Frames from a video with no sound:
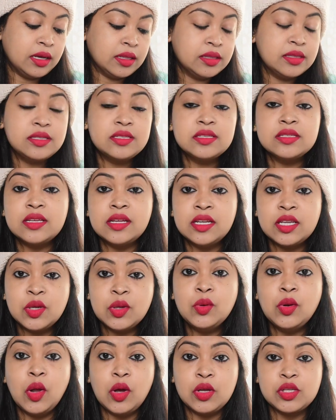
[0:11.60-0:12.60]
This is a
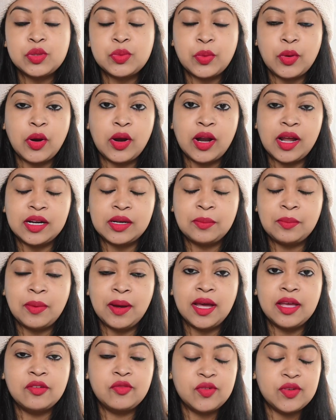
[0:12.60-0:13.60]
new launch product
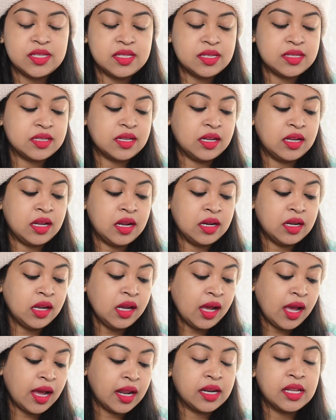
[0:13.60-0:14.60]
by Faces
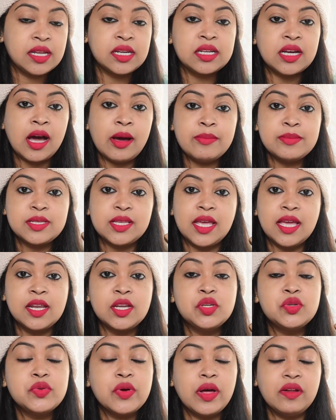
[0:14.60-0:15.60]
Canada and it comes
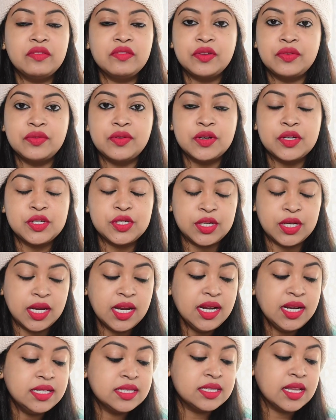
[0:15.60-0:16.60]
in 12 different
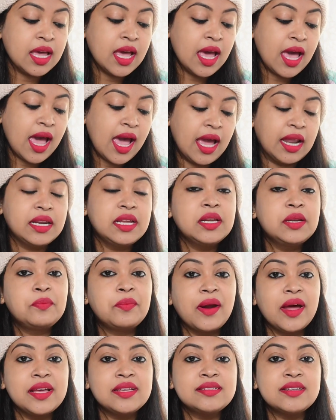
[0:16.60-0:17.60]
shades and it
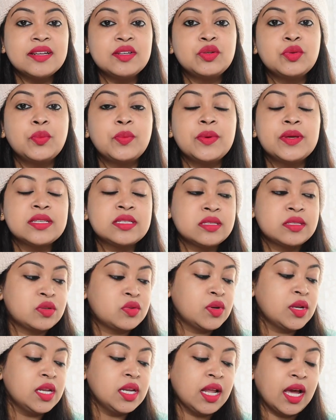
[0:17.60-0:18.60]
priced at
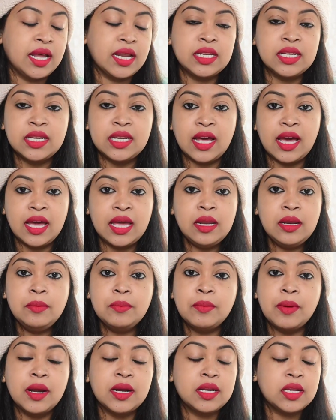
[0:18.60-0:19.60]

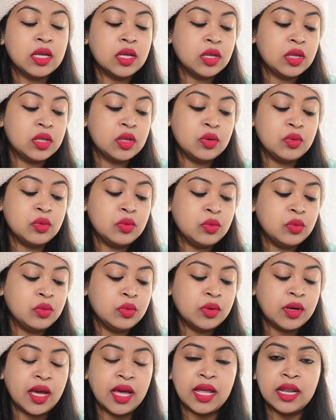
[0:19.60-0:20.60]
₹399, but
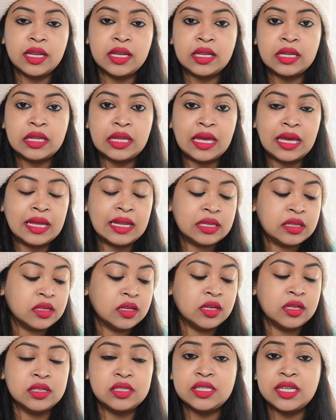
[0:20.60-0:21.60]
you can get
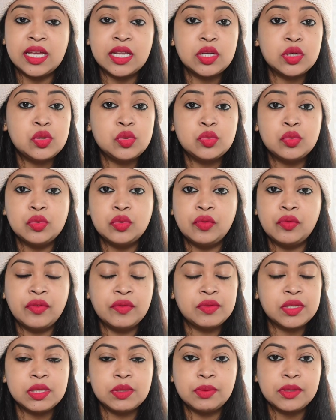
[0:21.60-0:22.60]
10 to
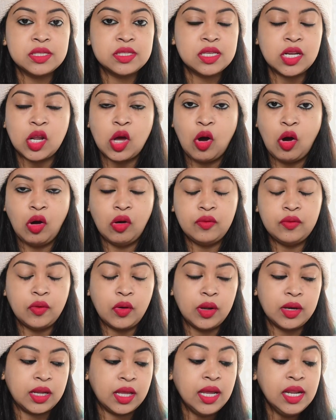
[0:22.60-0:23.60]
15% off
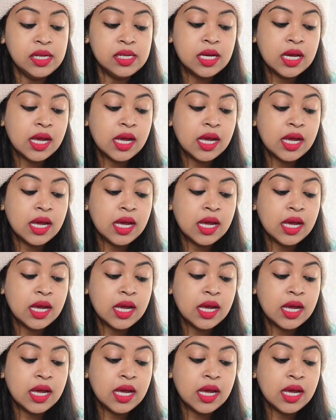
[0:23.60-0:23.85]
on it.